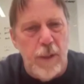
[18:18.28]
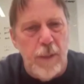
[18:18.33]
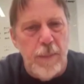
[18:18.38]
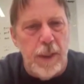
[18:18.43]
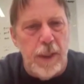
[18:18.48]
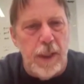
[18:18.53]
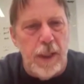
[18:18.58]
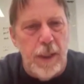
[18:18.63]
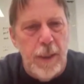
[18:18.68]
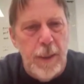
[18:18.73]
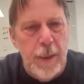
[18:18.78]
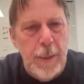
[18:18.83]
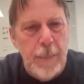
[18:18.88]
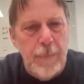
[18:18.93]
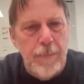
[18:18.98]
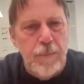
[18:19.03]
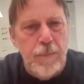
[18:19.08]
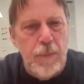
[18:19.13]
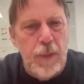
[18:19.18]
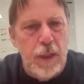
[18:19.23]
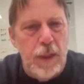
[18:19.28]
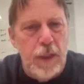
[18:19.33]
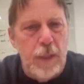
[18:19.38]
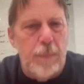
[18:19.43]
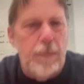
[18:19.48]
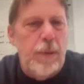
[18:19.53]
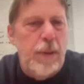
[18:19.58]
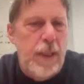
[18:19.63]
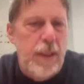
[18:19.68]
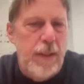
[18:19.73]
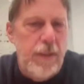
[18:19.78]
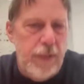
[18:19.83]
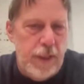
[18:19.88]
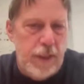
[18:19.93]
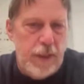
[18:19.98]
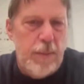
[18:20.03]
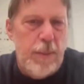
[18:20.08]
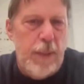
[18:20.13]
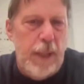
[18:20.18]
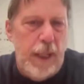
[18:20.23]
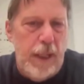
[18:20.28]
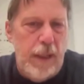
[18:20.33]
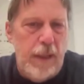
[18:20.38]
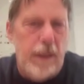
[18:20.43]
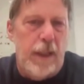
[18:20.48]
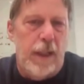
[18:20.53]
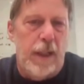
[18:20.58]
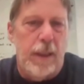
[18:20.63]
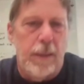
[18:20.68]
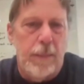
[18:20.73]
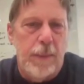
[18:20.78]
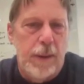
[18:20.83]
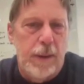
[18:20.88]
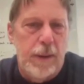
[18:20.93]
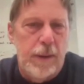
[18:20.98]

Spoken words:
from the previous paradigm.